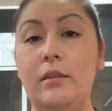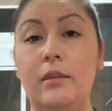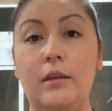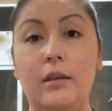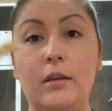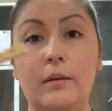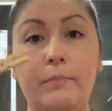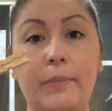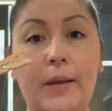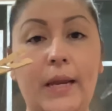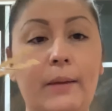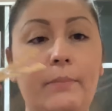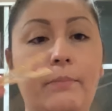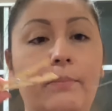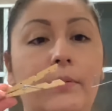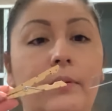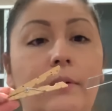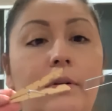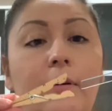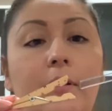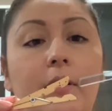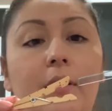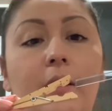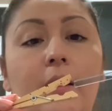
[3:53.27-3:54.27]
the
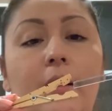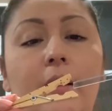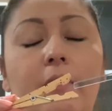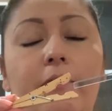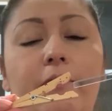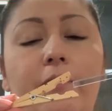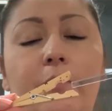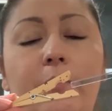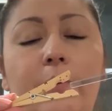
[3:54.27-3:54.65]
paper,